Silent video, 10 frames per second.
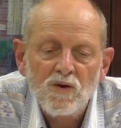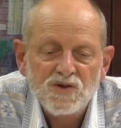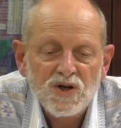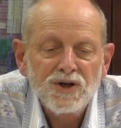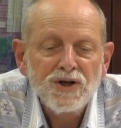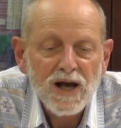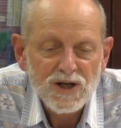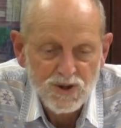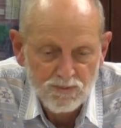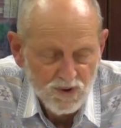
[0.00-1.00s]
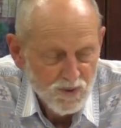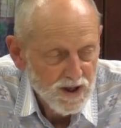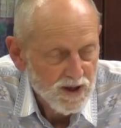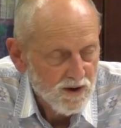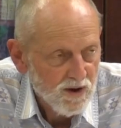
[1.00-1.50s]
there is a connection
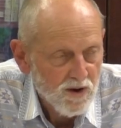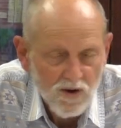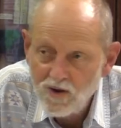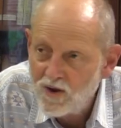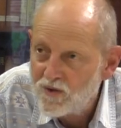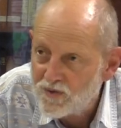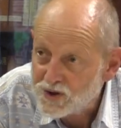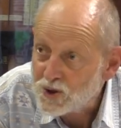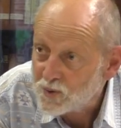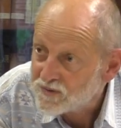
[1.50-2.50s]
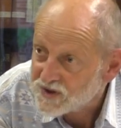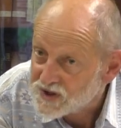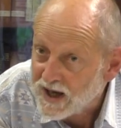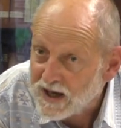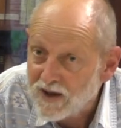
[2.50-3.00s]
between the you of
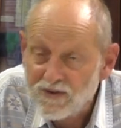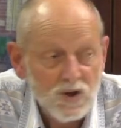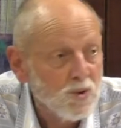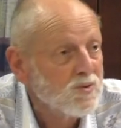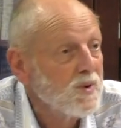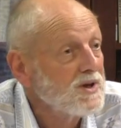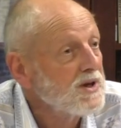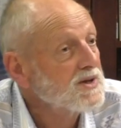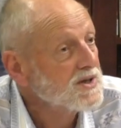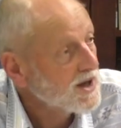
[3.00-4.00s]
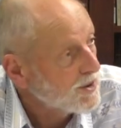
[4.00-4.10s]
today and the you of twenty years